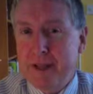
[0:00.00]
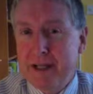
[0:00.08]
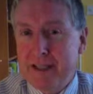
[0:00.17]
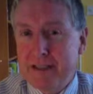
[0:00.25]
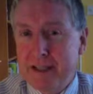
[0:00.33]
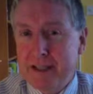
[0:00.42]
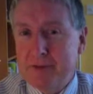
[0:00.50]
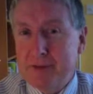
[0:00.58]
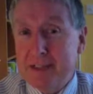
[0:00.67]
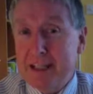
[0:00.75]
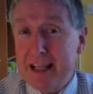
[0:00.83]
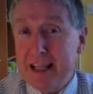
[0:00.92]
assessment
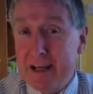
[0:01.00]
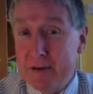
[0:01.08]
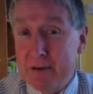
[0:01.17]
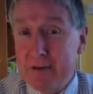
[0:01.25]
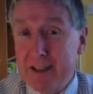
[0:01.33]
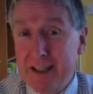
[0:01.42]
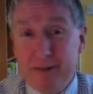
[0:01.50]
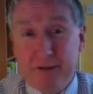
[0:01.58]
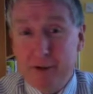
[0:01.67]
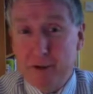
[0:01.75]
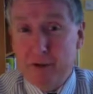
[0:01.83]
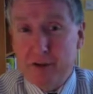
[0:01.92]
count, even
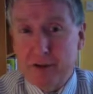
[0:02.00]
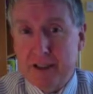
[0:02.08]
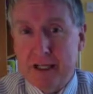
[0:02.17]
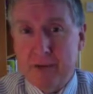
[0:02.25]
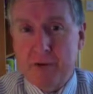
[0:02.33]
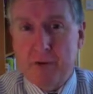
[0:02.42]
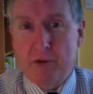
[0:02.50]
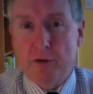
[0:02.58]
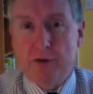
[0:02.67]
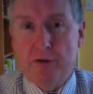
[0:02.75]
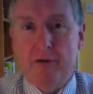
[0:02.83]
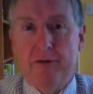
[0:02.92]
though it doesn't count
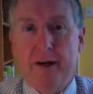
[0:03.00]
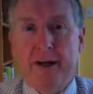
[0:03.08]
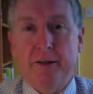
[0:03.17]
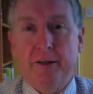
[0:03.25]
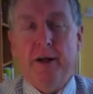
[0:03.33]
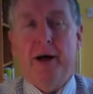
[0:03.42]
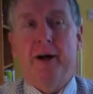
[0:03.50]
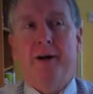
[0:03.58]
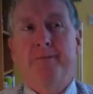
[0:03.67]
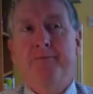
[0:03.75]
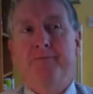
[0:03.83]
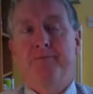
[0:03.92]
towards your final mark.
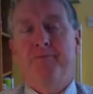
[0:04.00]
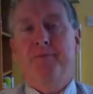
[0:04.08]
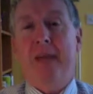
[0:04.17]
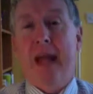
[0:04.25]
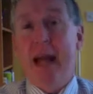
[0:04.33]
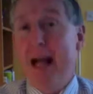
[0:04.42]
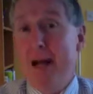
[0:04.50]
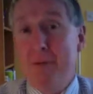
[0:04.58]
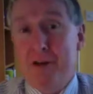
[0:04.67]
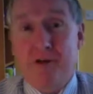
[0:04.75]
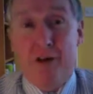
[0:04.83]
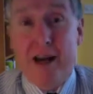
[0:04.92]
I'm
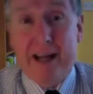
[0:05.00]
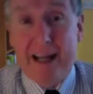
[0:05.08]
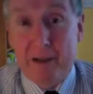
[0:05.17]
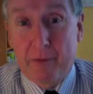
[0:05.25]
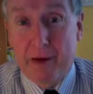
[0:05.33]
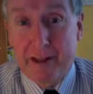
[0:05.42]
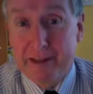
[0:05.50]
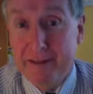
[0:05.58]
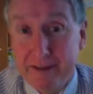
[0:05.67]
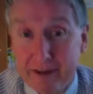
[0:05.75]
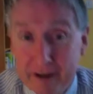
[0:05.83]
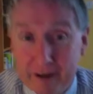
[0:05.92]
going to try it anyway,
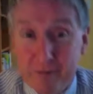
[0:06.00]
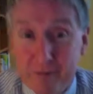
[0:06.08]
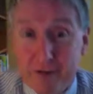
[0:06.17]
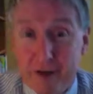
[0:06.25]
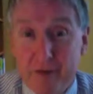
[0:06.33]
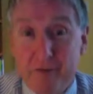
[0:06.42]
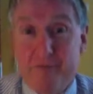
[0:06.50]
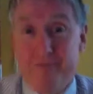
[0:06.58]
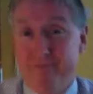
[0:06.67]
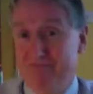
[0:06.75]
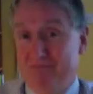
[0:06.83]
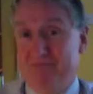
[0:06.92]
so
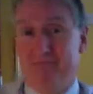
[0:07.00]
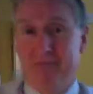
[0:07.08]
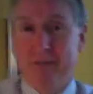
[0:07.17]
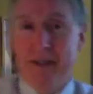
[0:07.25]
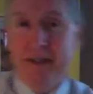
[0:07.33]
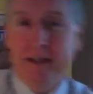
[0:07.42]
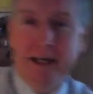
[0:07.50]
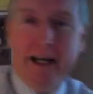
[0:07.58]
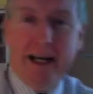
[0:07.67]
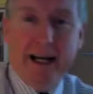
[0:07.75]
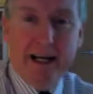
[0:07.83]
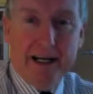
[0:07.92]

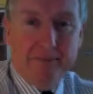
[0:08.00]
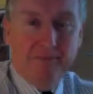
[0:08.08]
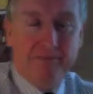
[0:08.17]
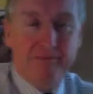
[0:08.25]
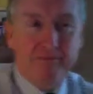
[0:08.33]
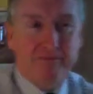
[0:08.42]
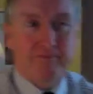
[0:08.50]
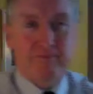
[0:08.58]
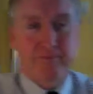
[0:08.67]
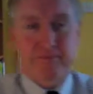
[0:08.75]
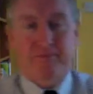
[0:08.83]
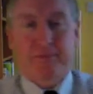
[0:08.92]

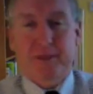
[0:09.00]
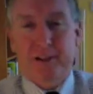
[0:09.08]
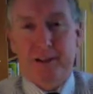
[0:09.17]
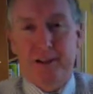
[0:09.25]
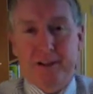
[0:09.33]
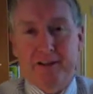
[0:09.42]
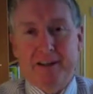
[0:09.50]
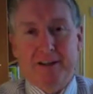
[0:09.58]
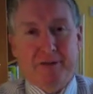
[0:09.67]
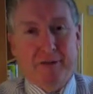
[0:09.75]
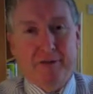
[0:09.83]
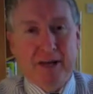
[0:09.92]
because I've had
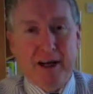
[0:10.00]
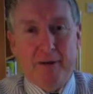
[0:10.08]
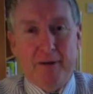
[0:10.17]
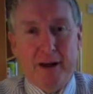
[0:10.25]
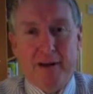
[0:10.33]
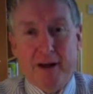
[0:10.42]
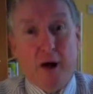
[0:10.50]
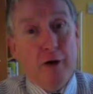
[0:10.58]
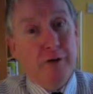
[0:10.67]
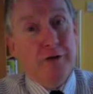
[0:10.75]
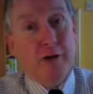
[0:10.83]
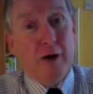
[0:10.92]
enough now. I've had,
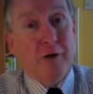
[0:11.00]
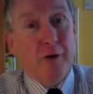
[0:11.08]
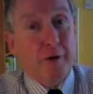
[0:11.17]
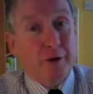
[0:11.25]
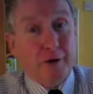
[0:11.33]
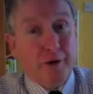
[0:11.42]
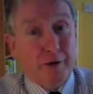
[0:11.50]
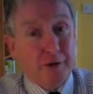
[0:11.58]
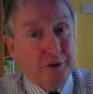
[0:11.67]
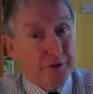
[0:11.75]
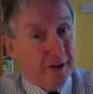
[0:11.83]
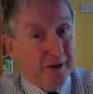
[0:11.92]
on all the
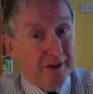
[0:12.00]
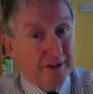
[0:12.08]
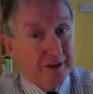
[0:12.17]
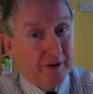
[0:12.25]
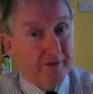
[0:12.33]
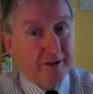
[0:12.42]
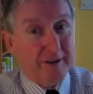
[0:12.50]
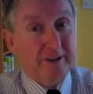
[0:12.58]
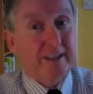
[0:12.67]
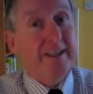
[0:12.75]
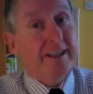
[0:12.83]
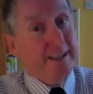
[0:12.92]
courses, not on this,
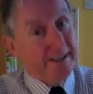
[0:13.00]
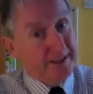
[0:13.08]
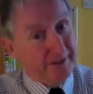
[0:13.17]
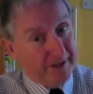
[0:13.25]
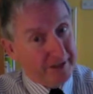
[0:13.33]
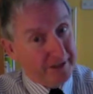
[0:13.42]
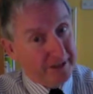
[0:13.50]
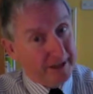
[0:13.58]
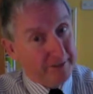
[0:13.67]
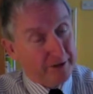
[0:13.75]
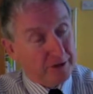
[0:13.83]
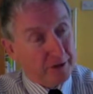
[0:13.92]
obviously this is the first time
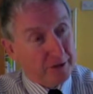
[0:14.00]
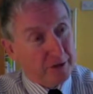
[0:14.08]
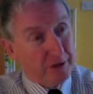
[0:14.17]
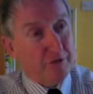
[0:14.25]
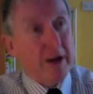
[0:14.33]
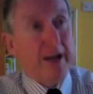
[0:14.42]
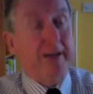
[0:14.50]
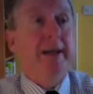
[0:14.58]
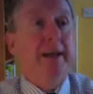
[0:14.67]
this course has run.